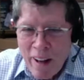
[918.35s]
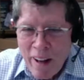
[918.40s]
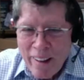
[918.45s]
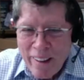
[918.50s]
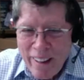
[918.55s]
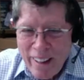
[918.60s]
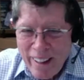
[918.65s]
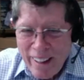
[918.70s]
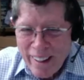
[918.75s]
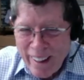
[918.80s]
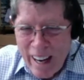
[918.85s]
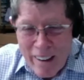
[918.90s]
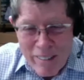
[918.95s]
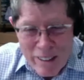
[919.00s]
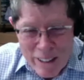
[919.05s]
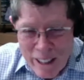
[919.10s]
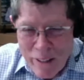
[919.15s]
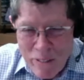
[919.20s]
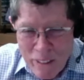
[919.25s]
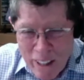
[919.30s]
the and I'm
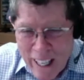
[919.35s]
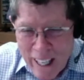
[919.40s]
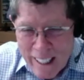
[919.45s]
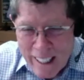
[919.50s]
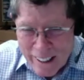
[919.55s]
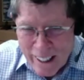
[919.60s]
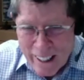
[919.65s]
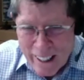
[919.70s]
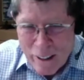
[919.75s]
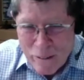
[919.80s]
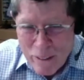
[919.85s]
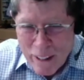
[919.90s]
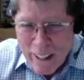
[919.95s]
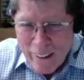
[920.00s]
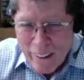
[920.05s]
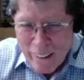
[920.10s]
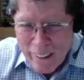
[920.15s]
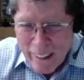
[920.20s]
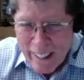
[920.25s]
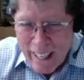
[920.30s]
so I can
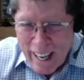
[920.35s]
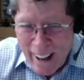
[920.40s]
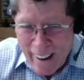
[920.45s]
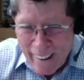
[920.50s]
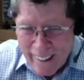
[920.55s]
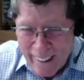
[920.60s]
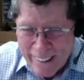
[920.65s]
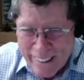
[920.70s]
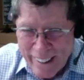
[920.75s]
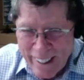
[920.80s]
pick on the accountants.